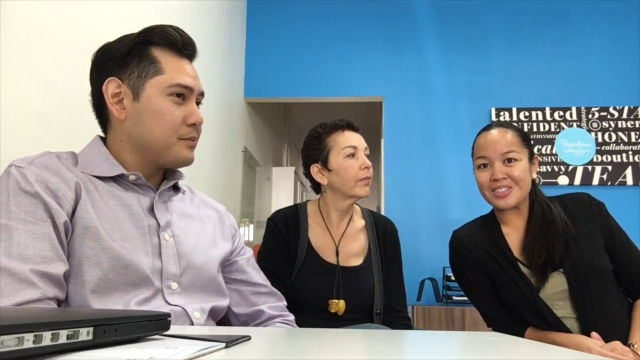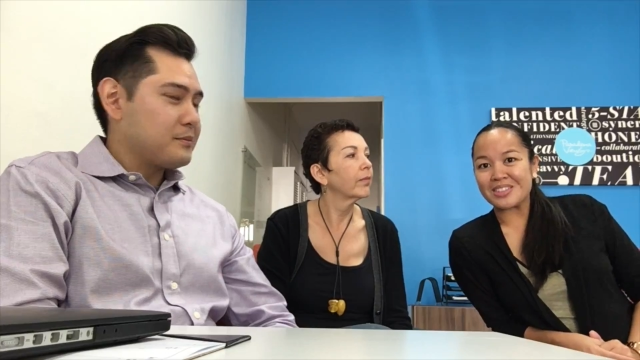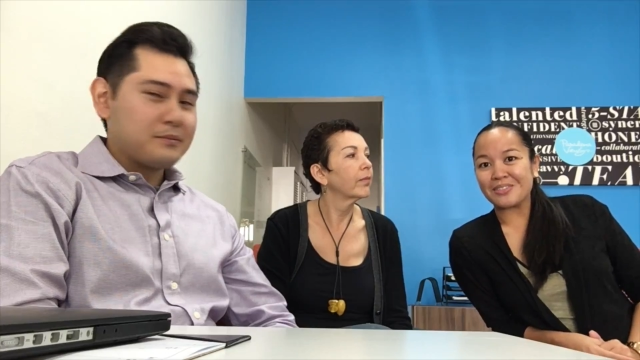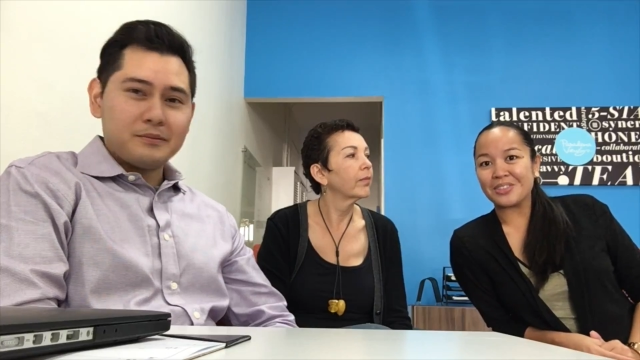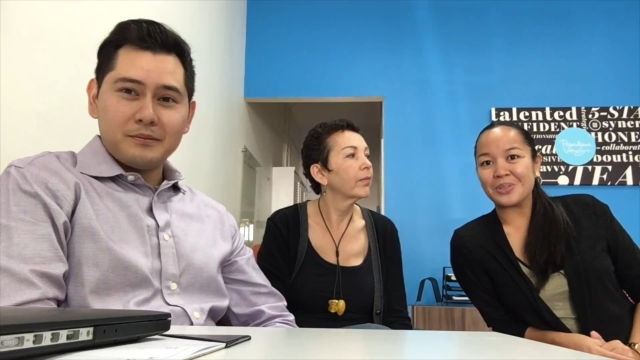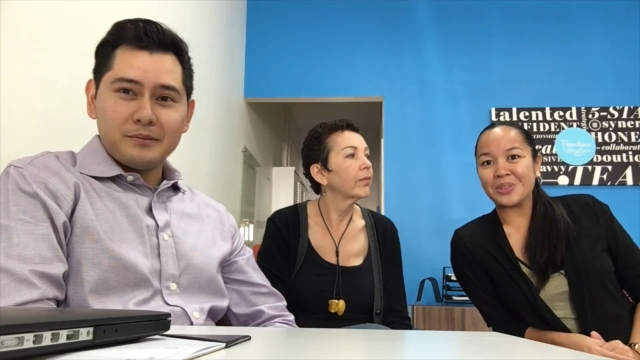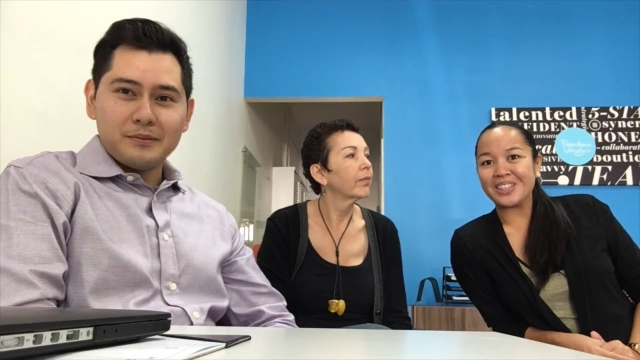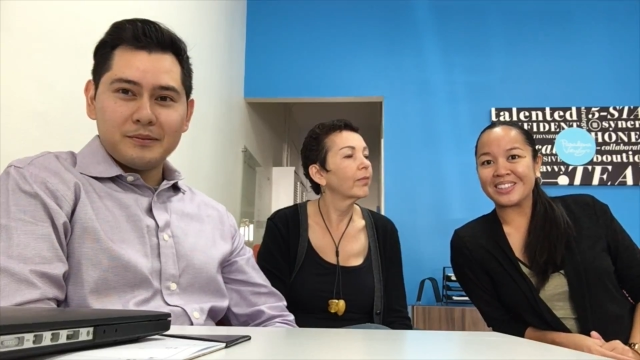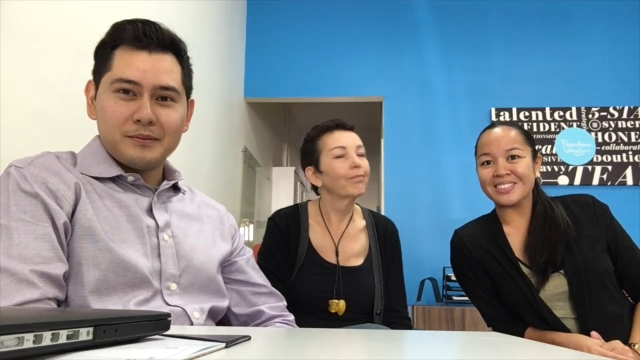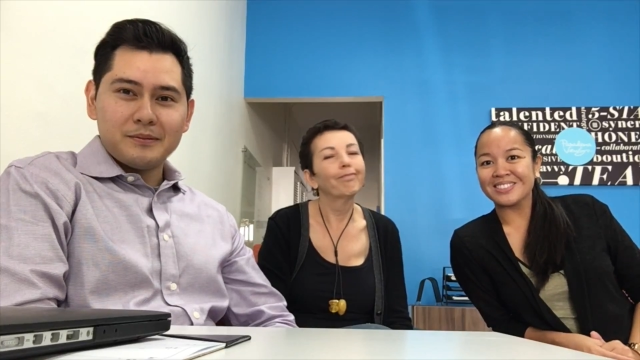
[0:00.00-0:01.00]
Speaker 1: us every
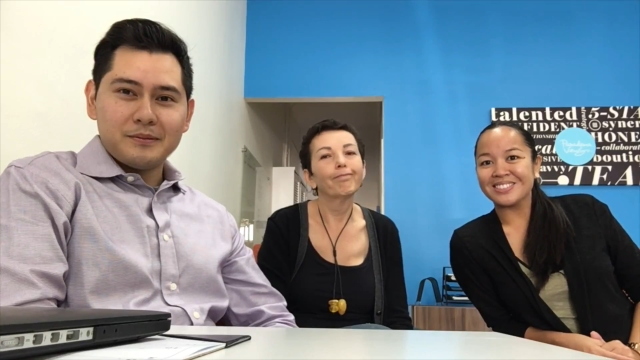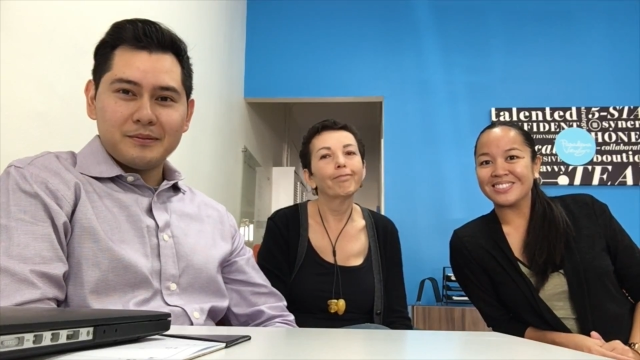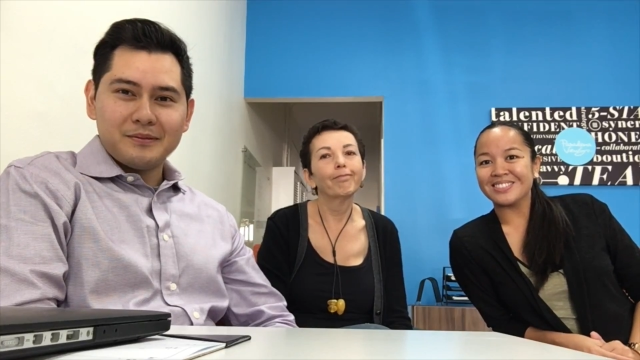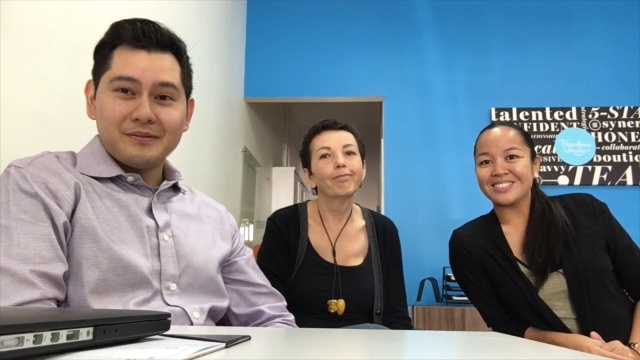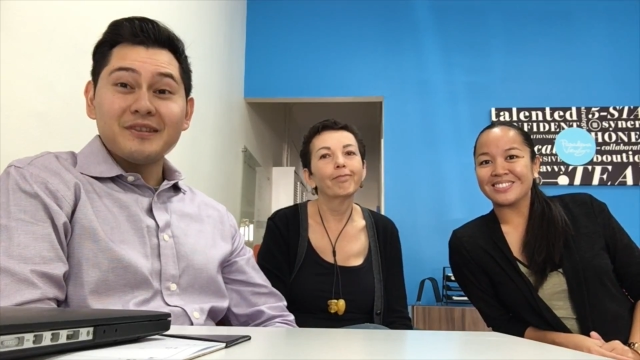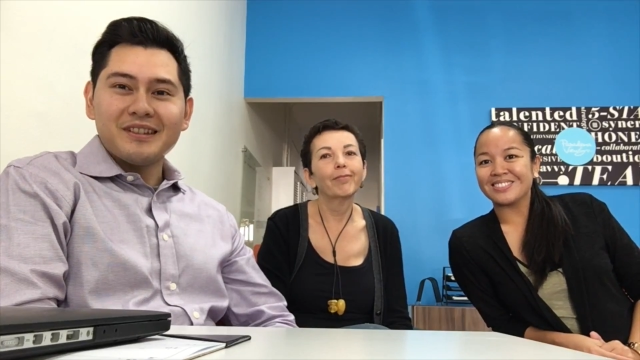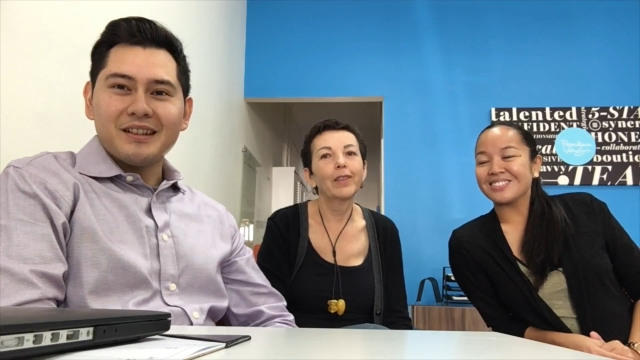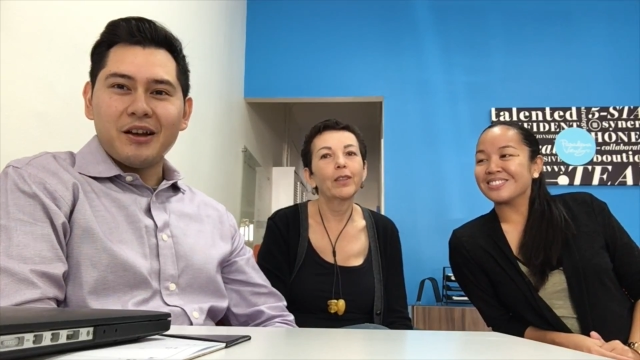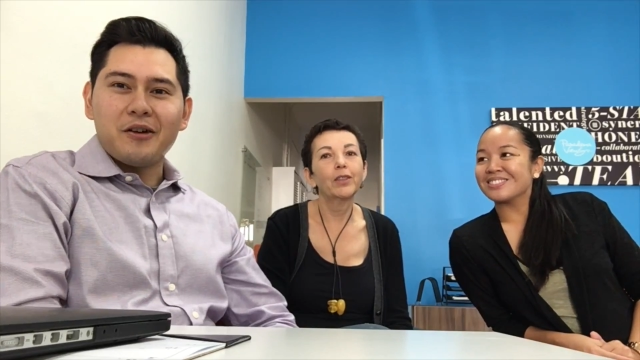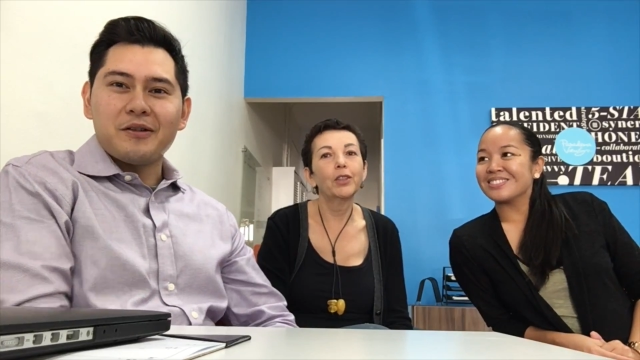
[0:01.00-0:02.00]
week.
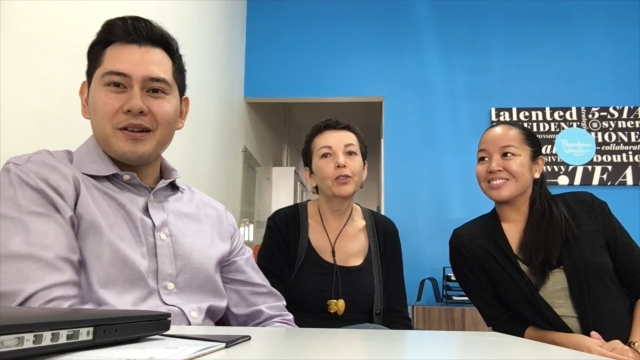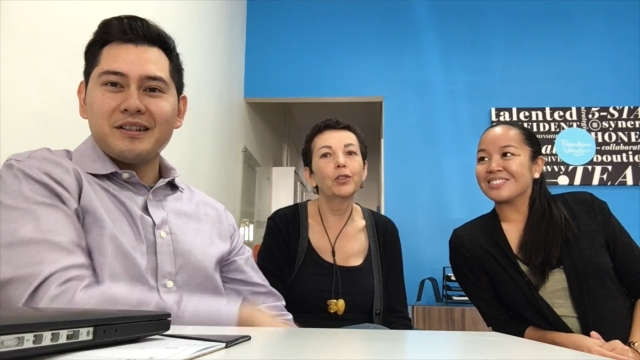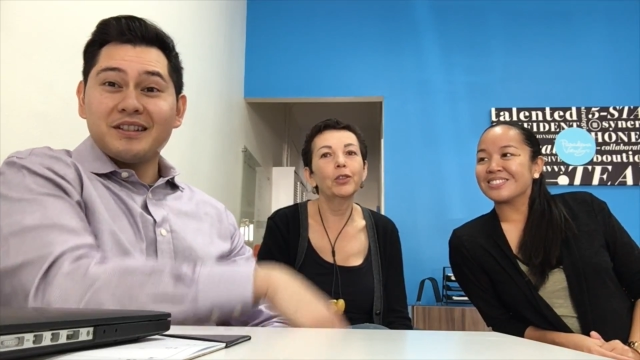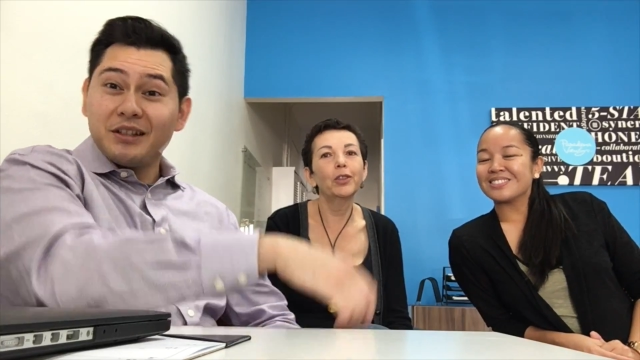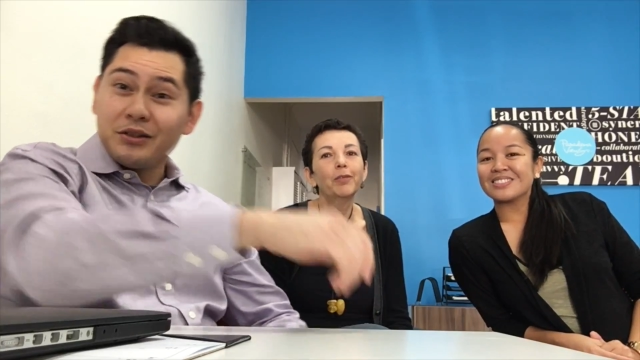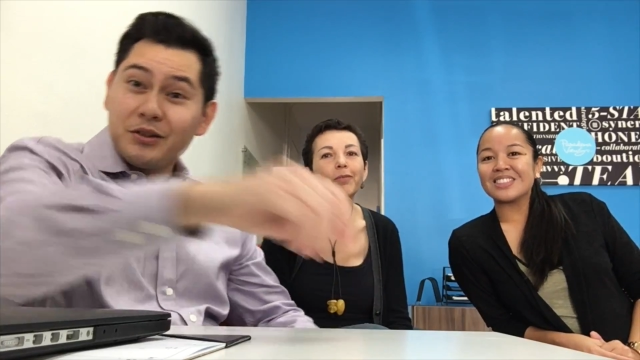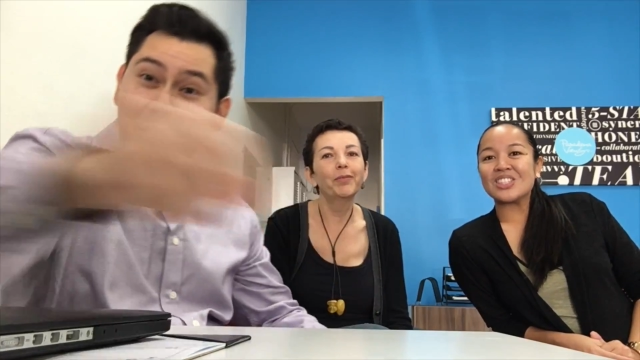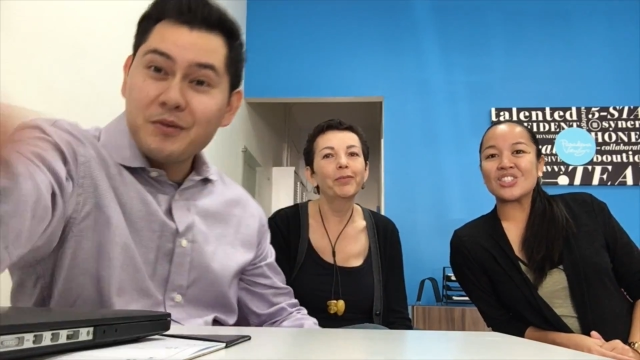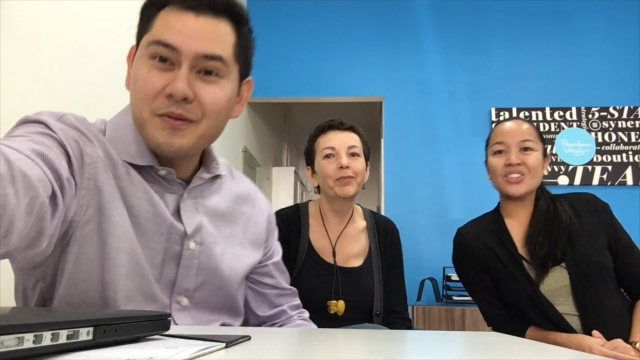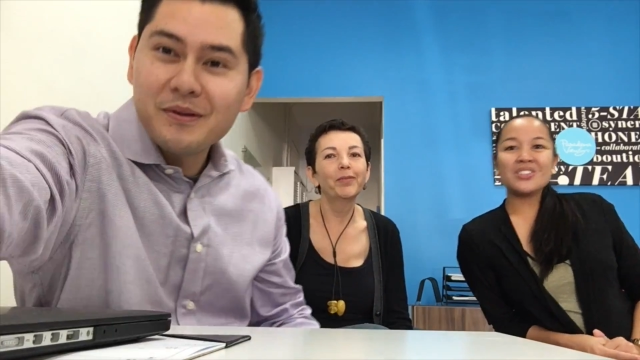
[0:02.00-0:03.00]
Speaker 2: All see, right, you soon. see you
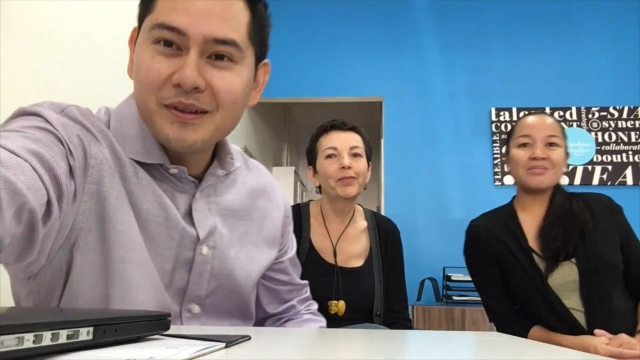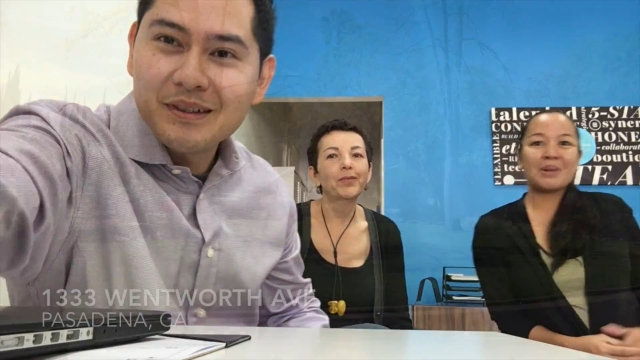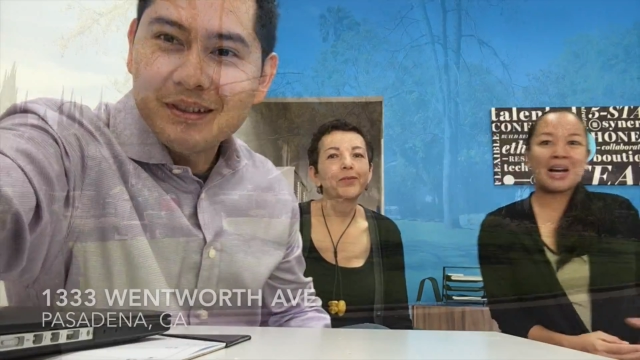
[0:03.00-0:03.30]
soon. See you soon.